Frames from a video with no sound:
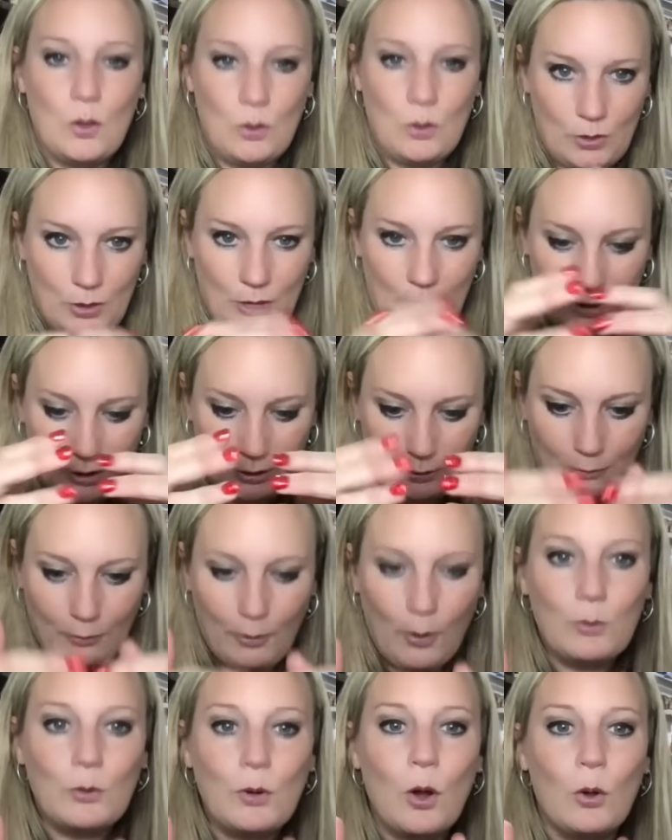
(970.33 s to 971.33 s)
the
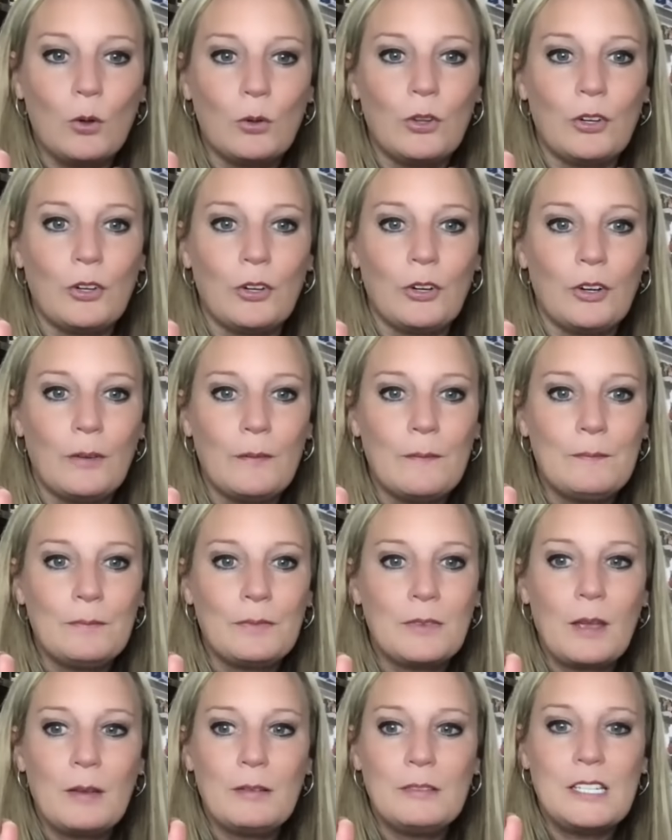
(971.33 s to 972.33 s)
phone holder
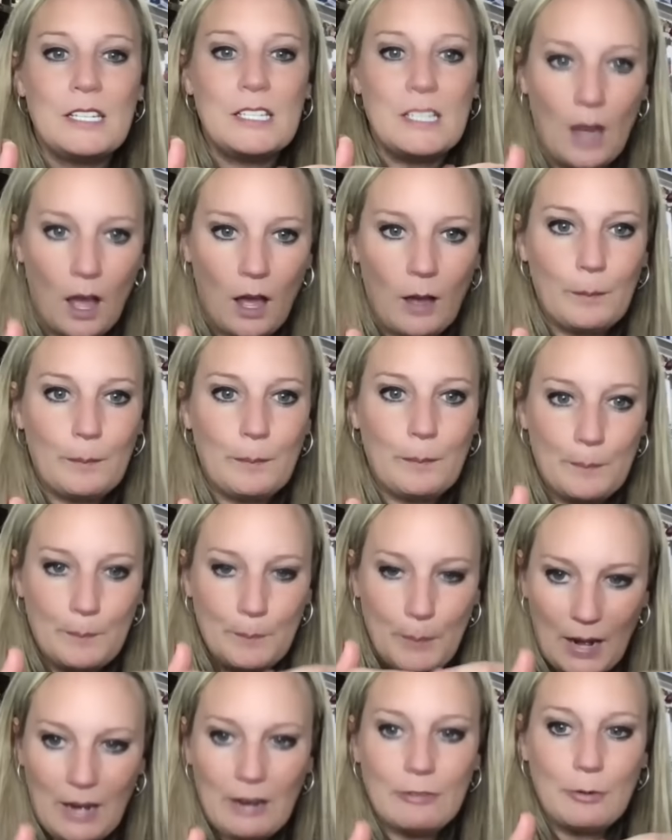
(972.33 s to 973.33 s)
did not
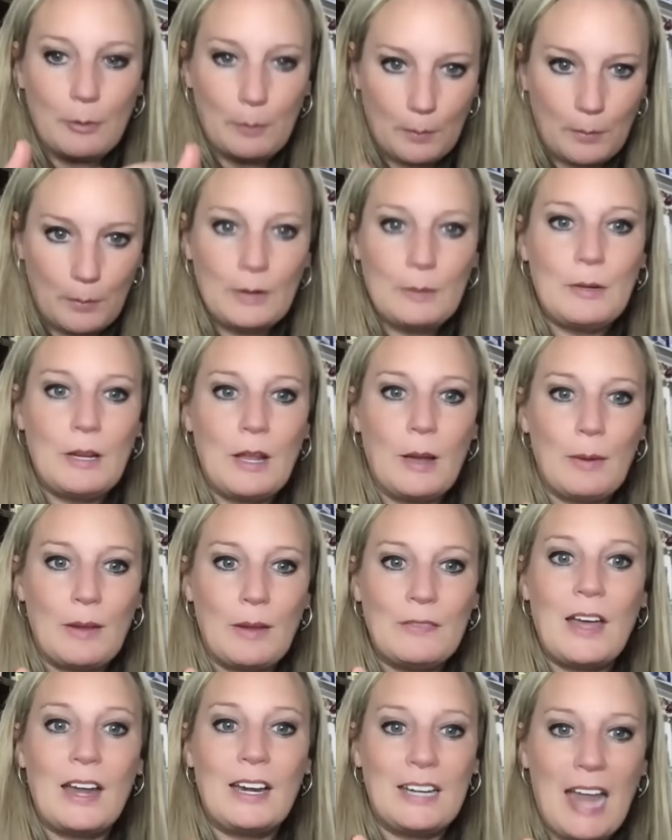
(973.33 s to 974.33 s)
pay for premium,
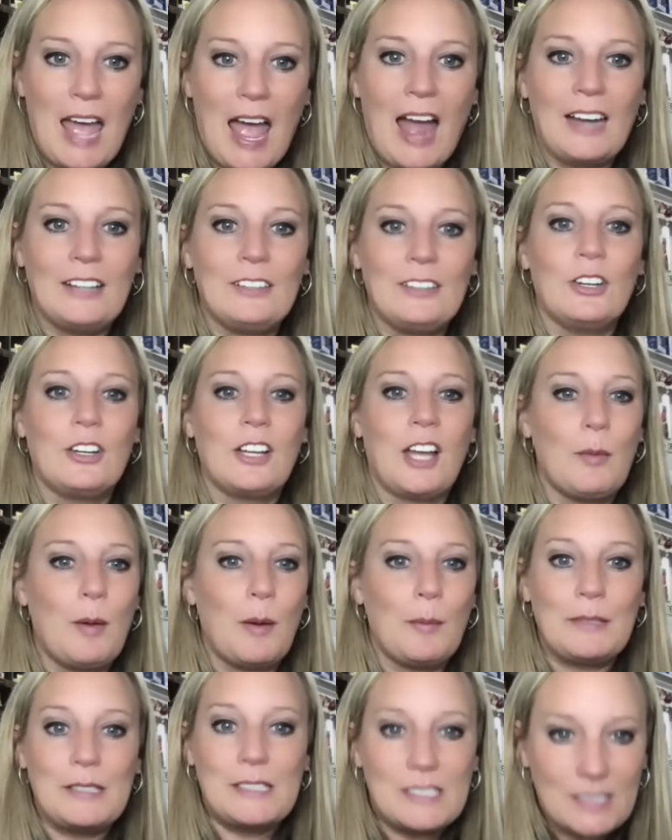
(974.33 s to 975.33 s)
and that an ad could come
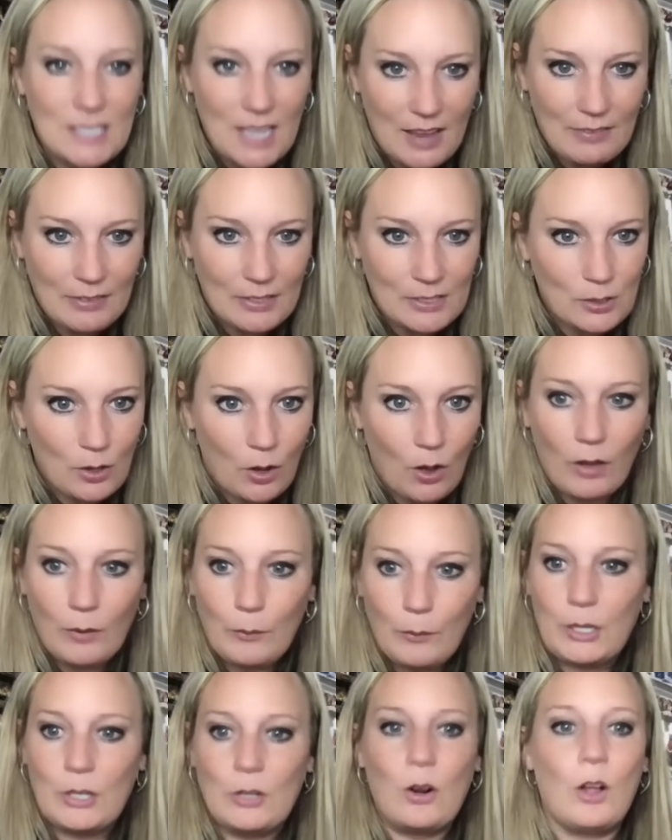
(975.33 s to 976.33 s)
up and save us all, and
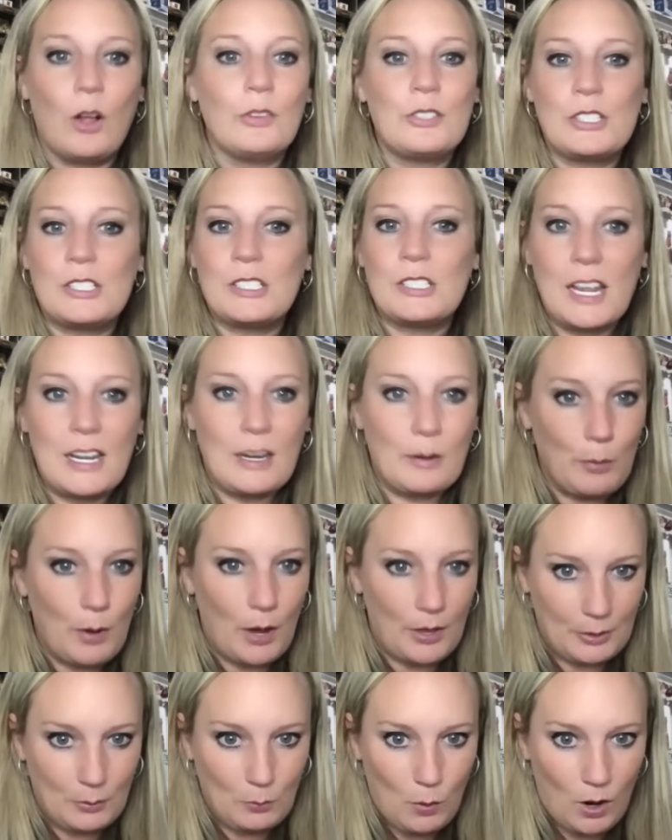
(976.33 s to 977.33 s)
we could all just take a
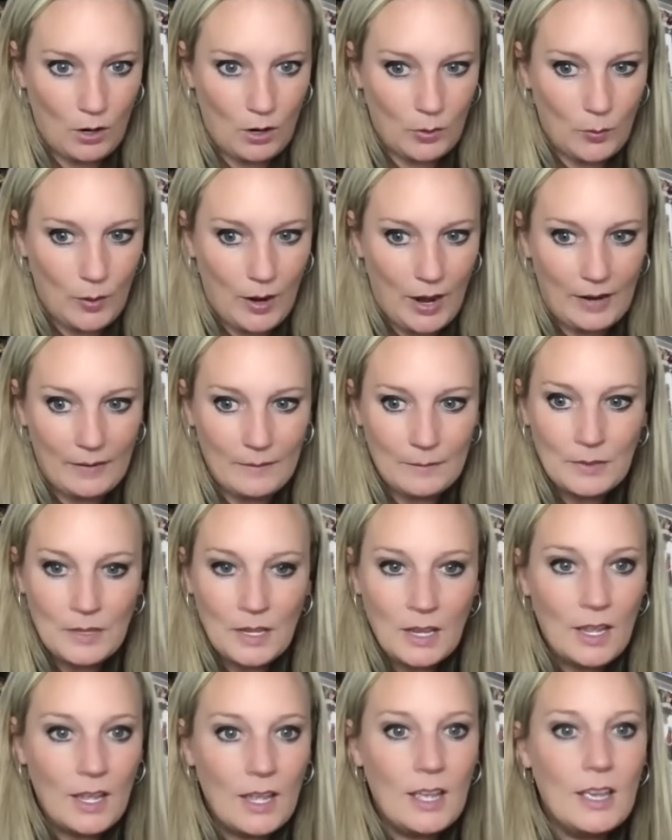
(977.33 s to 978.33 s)
breath and walk away.
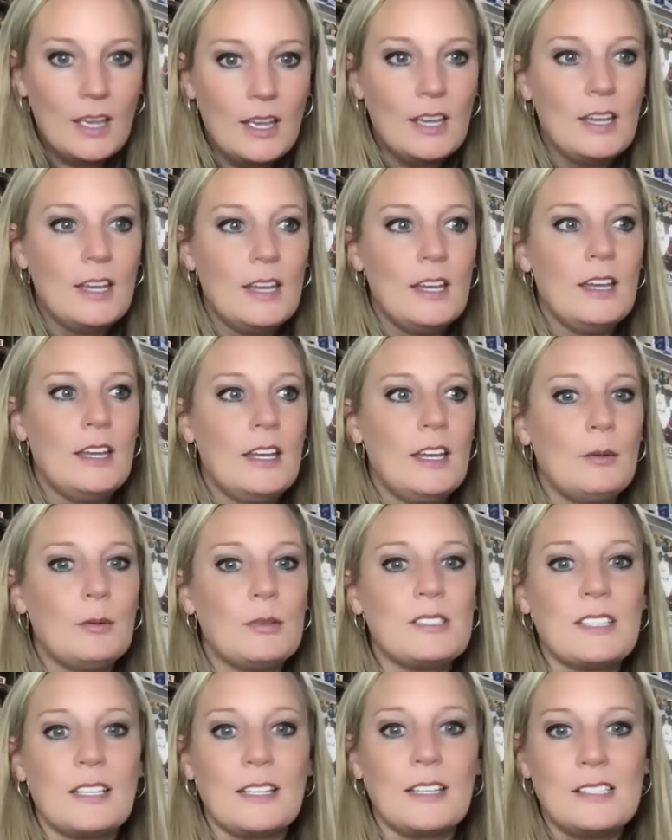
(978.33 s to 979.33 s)
It
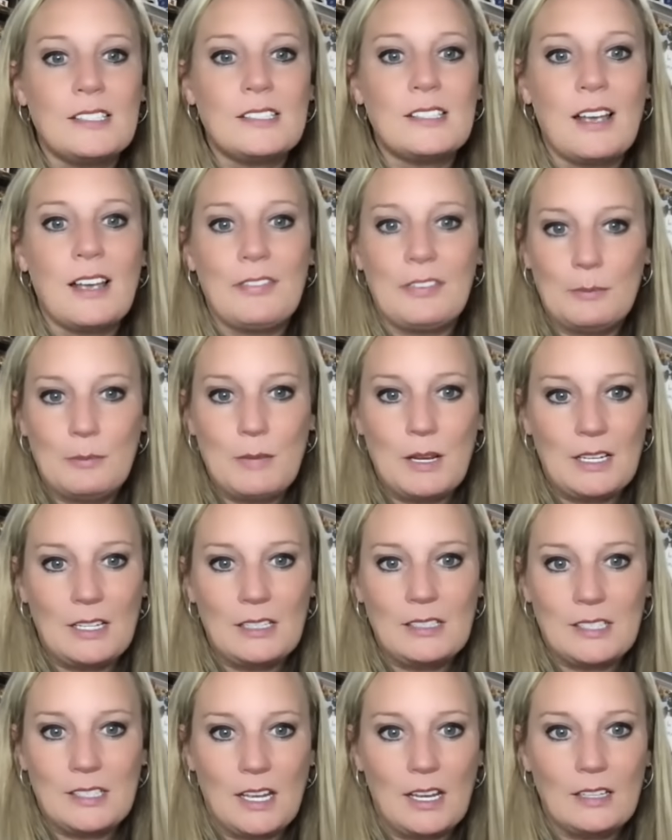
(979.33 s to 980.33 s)
was like 7
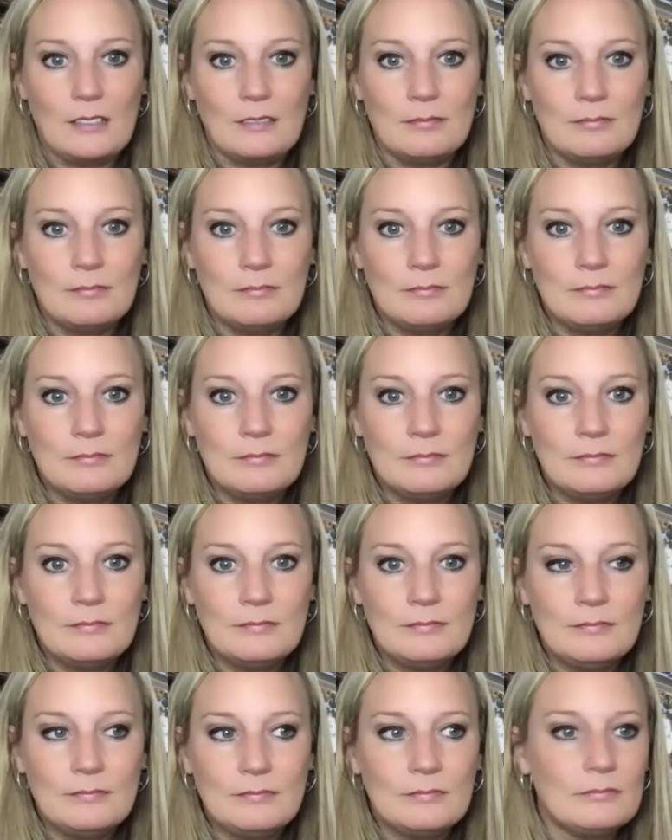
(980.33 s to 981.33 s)
minutes in
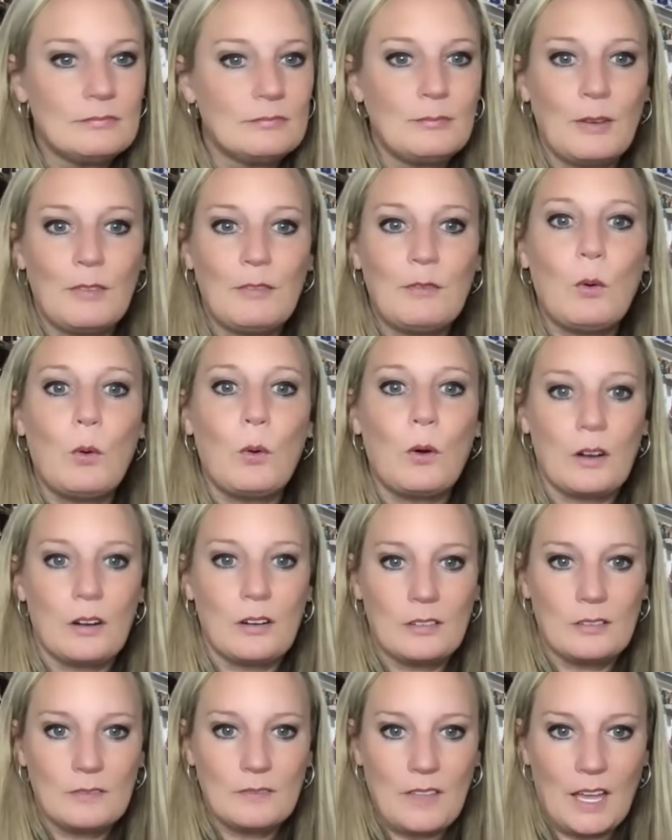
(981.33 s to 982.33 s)
before
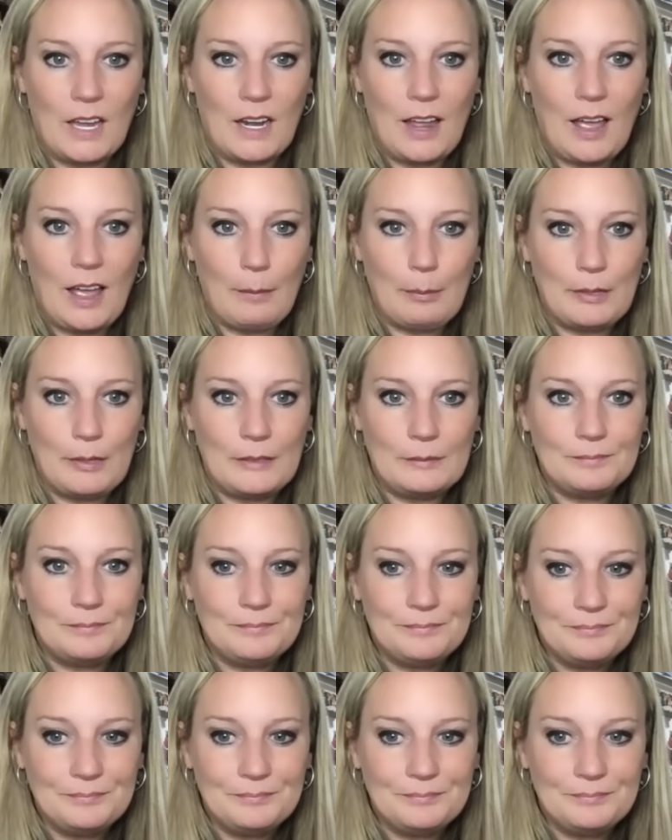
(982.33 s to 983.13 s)
that happened.